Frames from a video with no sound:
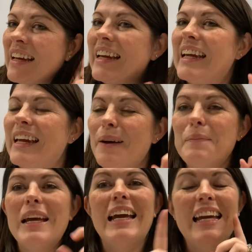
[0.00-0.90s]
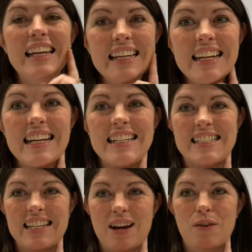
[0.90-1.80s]
Yep, ending
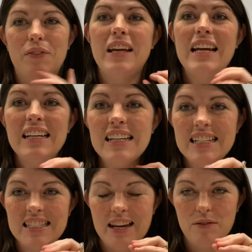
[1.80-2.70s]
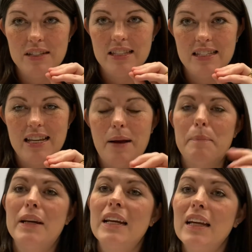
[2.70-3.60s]
sound. The ending sound is the same.
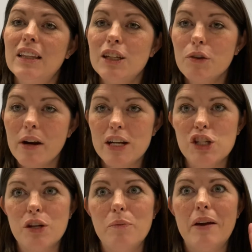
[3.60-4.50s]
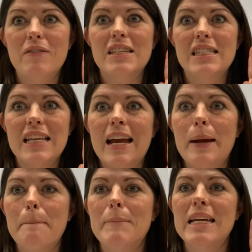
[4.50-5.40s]
But in alliteration, we have the
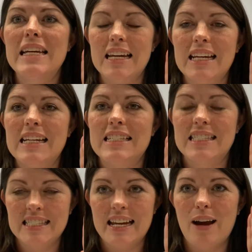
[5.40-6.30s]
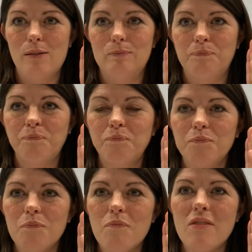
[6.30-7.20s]
same beginning sound.
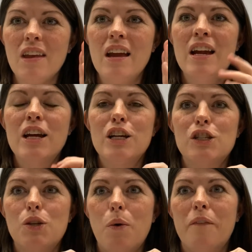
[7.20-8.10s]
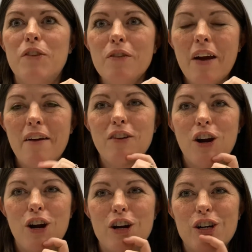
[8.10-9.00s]
So if you've ever
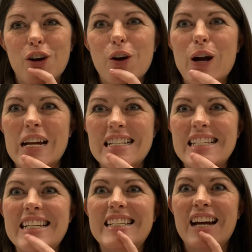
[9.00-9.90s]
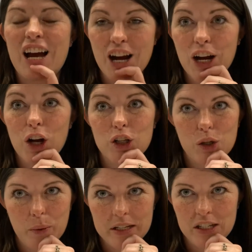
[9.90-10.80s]
heard crazy tongue
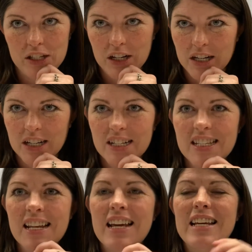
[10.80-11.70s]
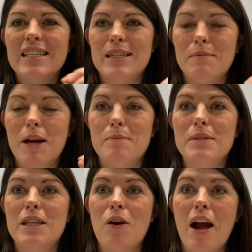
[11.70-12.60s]
twisters, sometimes
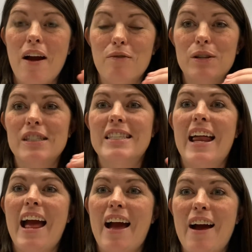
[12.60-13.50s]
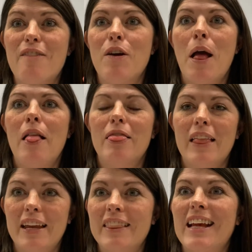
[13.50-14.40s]
they'll have ones that have
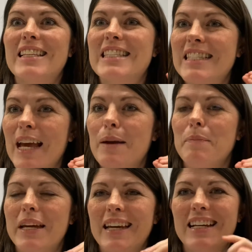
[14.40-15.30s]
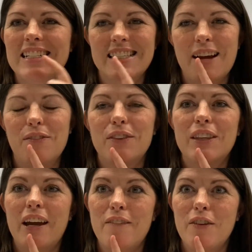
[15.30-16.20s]
like that same beginning sound.
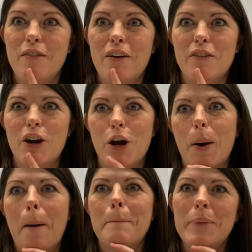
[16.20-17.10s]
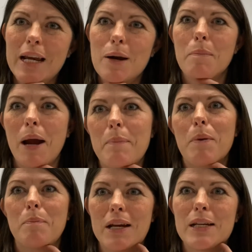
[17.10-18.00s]
Like if you've ever heard Peter
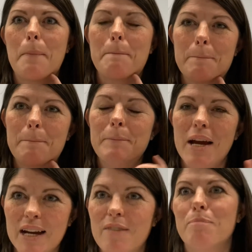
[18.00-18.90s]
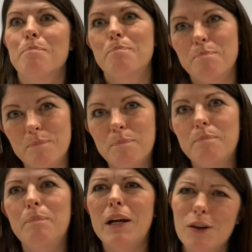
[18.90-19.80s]
Piper picked a peck of
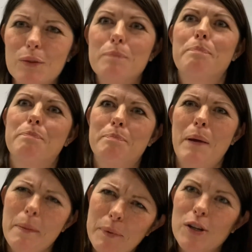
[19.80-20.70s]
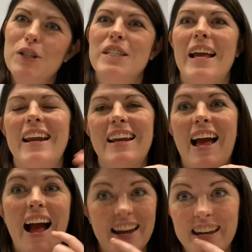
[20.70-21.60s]
pickled peppers, and
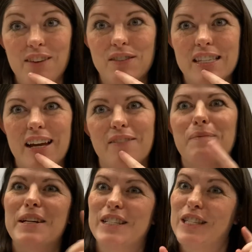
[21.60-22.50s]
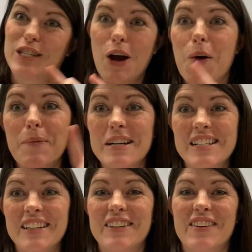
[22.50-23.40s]
I can't even say it because so much
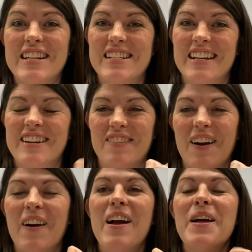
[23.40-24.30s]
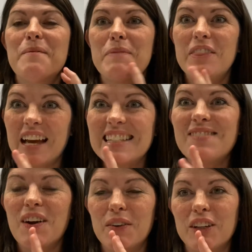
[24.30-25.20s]
alliteration in a row. But that's
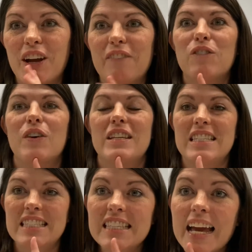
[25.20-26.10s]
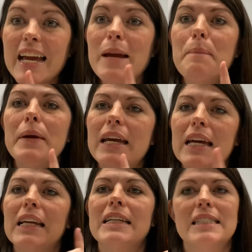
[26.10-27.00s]
what we're looking for, the same
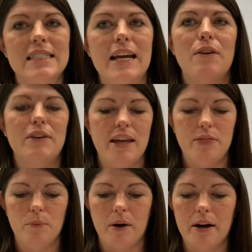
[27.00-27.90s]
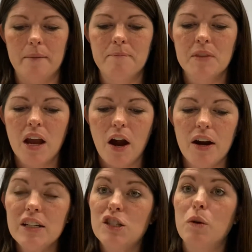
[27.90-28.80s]
beginning sound in the word. All
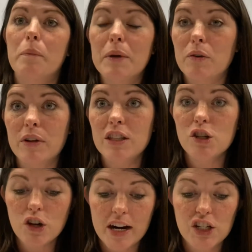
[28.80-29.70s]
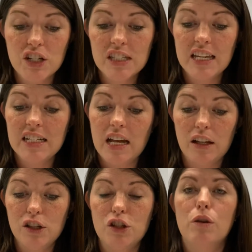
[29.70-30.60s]
right, so I'm going to read the directions. They tell
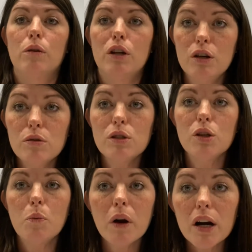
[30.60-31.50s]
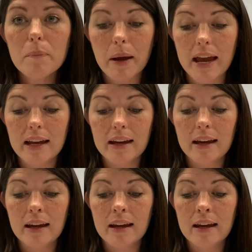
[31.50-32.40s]
us to use the word bank
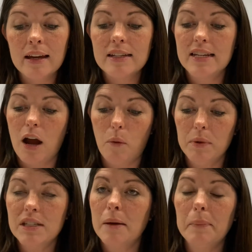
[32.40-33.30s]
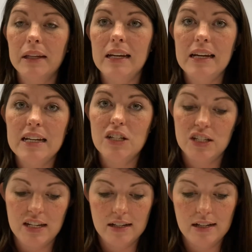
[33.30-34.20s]
to help us complete each
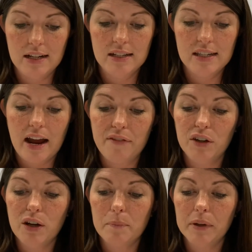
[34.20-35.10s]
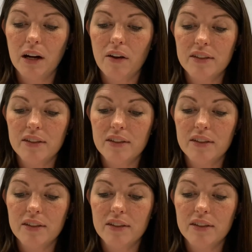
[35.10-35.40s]
sentence. After you complete all the